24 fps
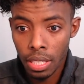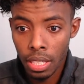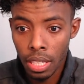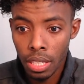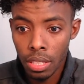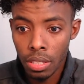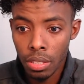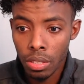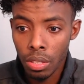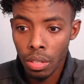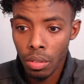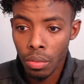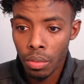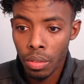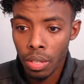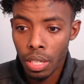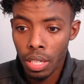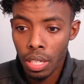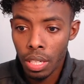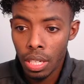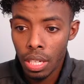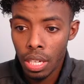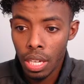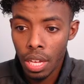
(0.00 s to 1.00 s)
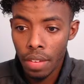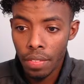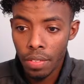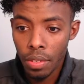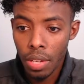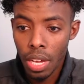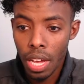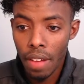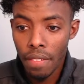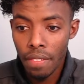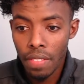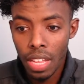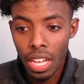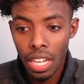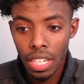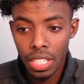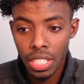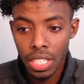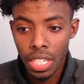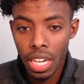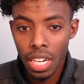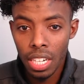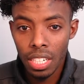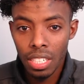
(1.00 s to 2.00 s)
And so if you have that
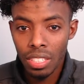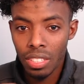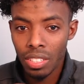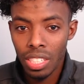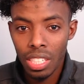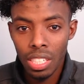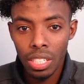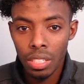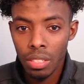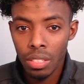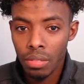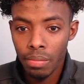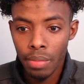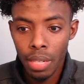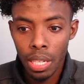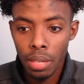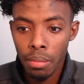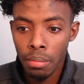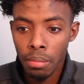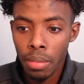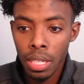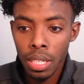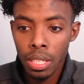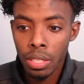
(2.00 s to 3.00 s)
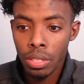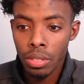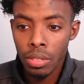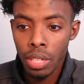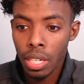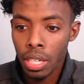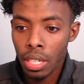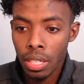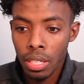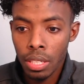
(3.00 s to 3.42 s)
checked, you can make money in trading.